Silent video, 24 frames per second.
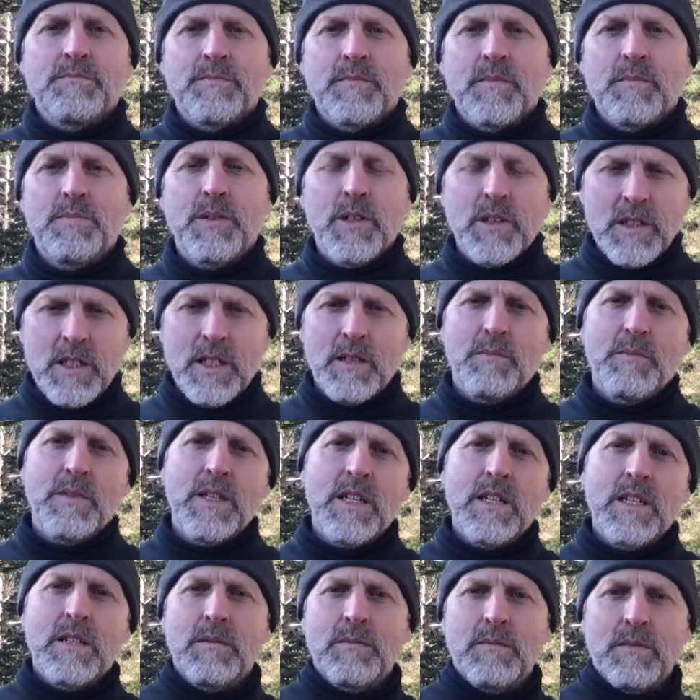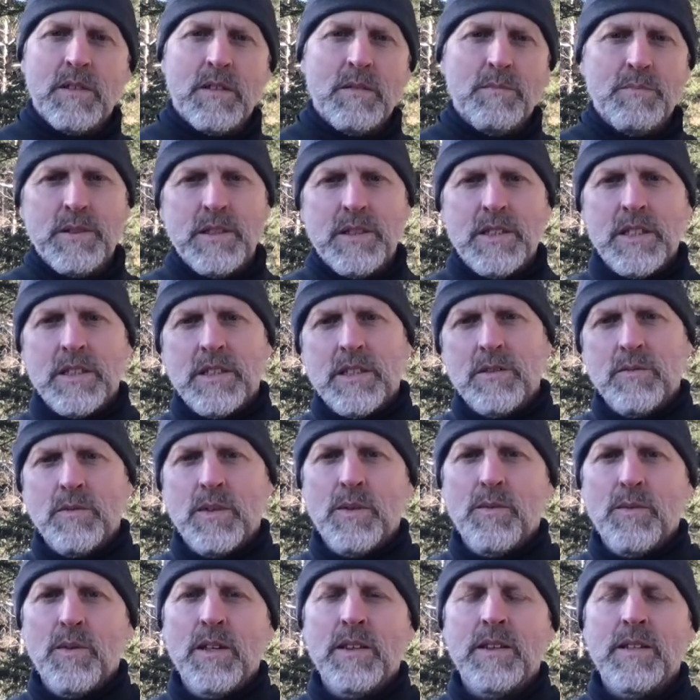put them in the position we want